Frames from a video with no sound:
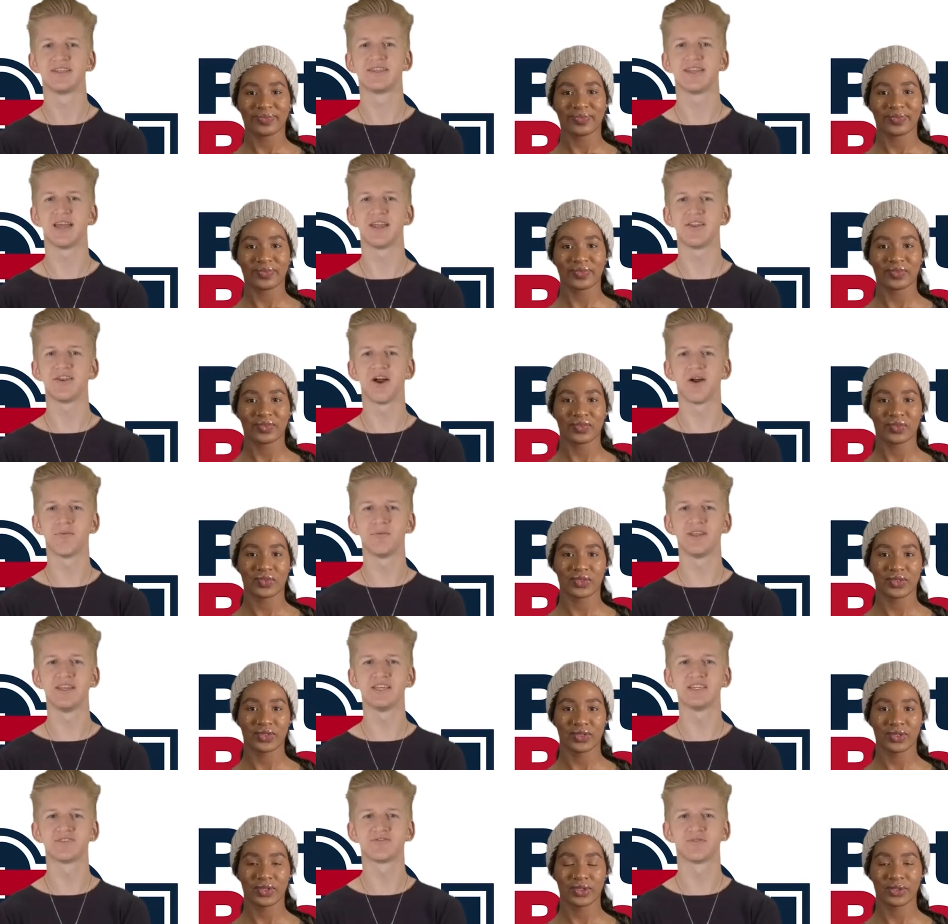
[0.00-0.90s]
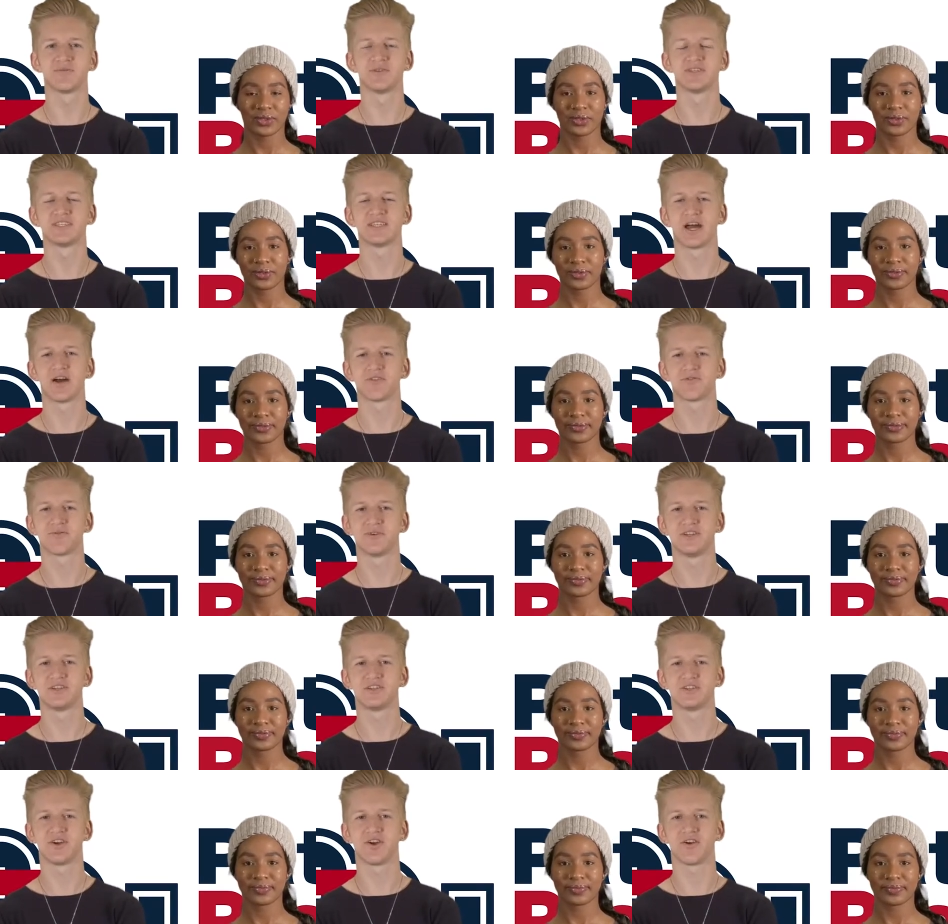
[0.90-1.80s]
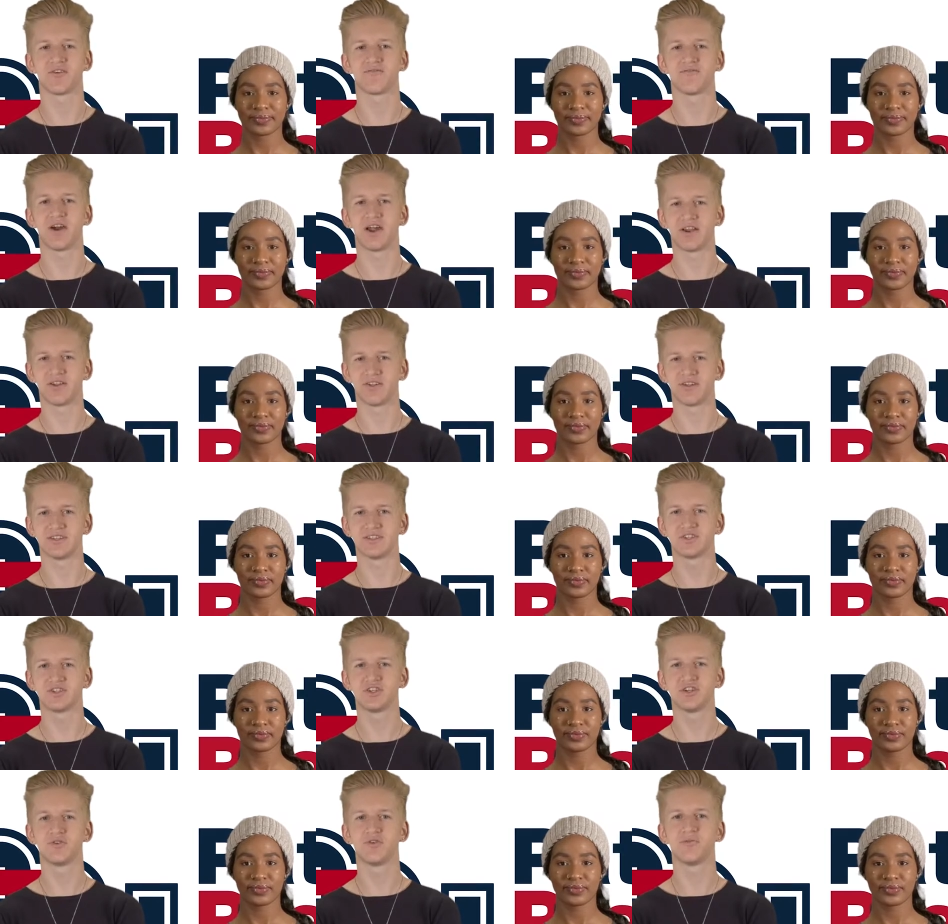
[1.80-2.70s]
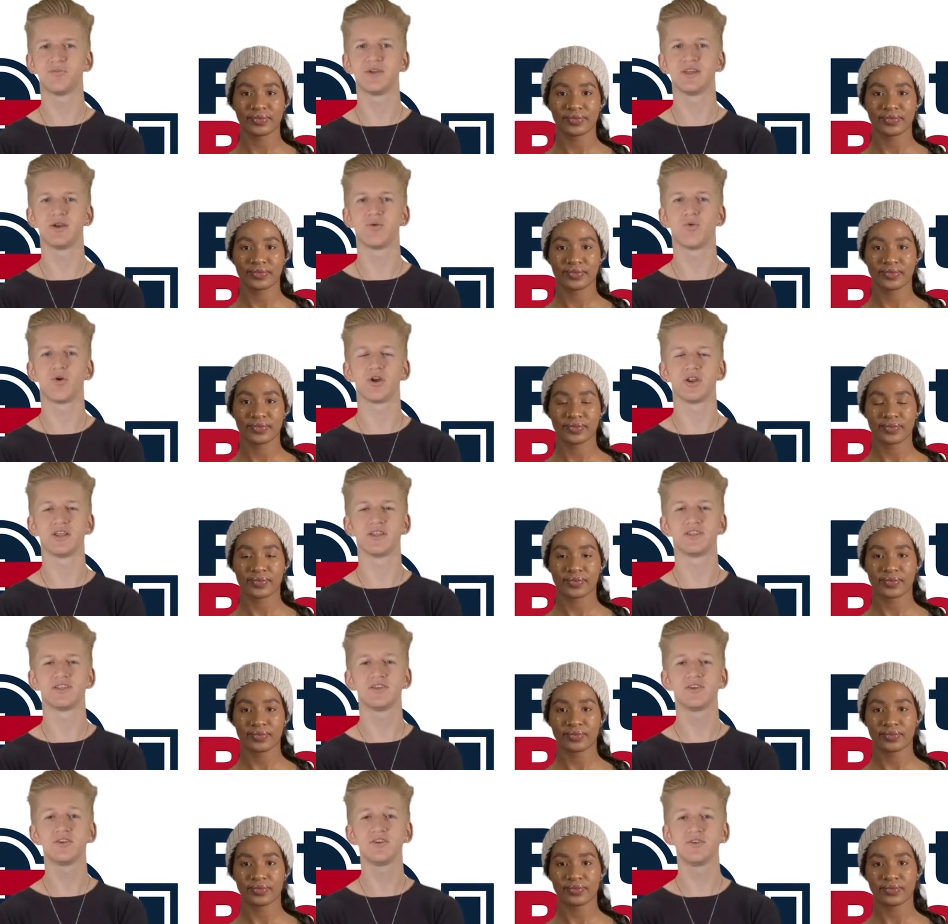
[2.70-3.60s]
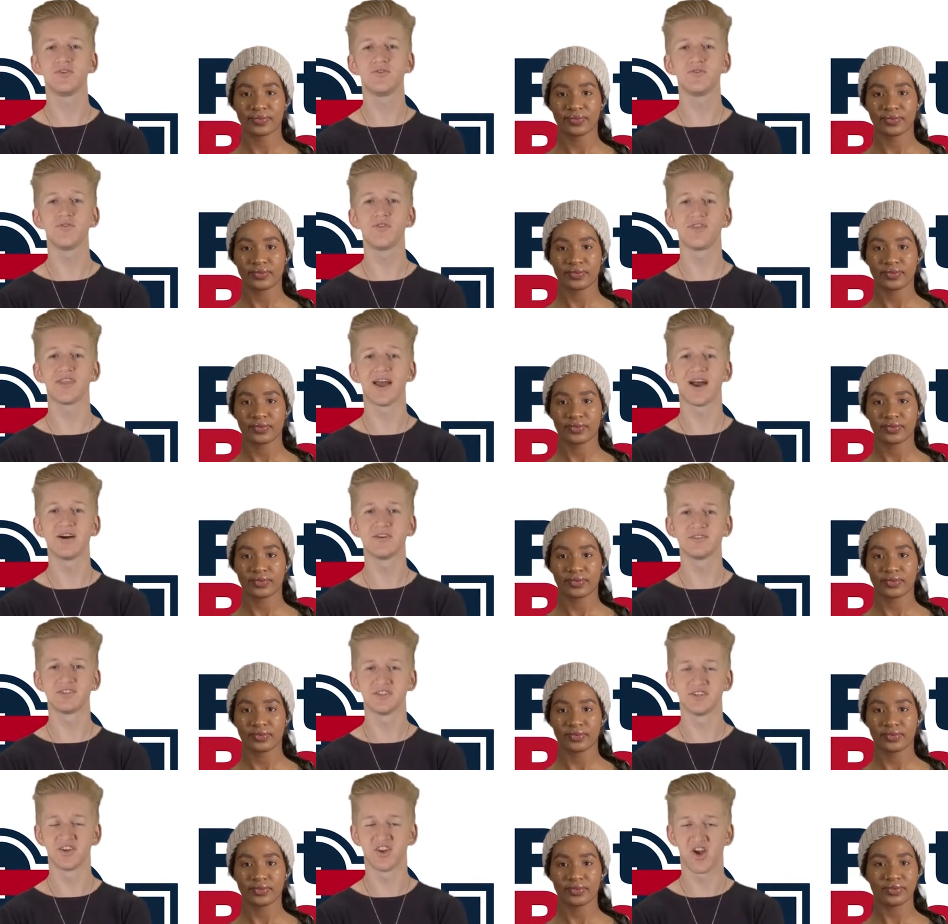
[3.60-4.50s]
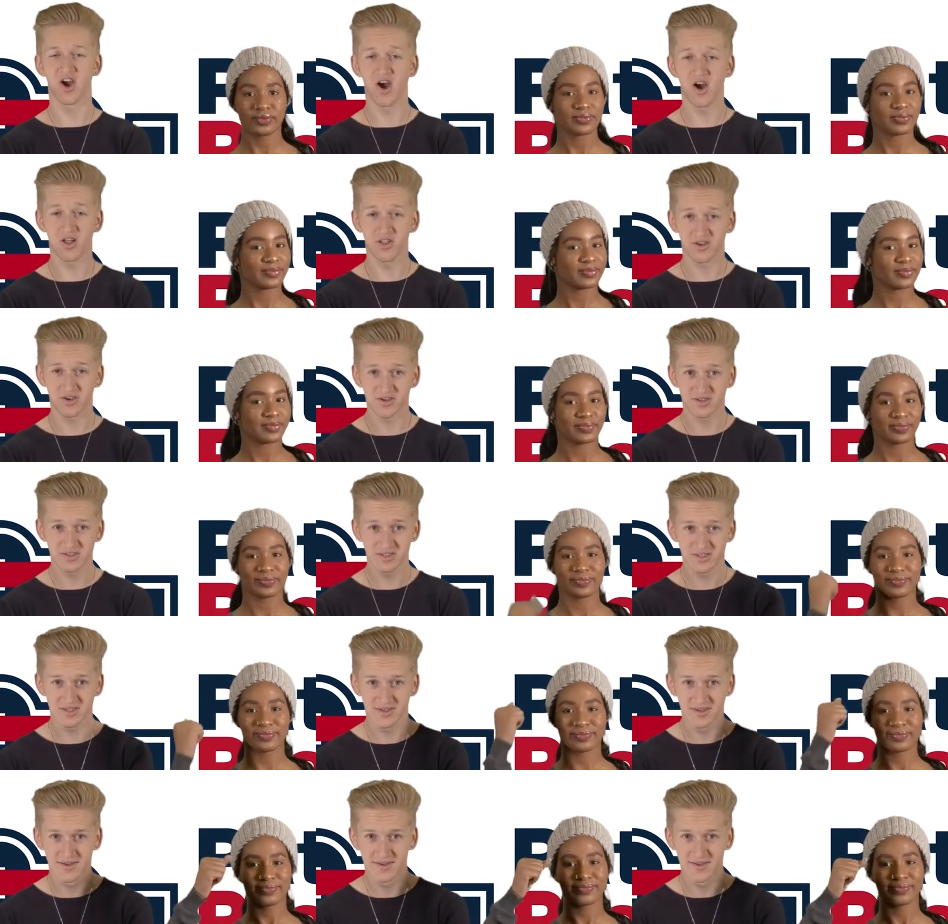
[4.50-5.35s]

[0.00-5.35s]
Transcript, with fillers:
Speaker 1: 10 nominees from the South Region are finalists. She will be awarded $2,000.